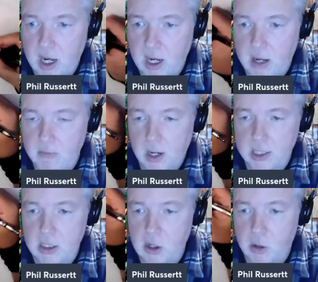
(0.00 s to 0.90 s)
I
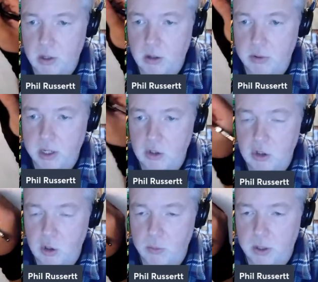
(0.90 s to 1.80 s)
just hope they don't bring in
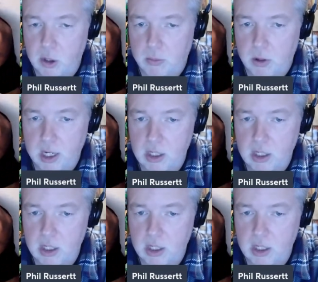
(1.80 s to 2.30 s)
stupid humor.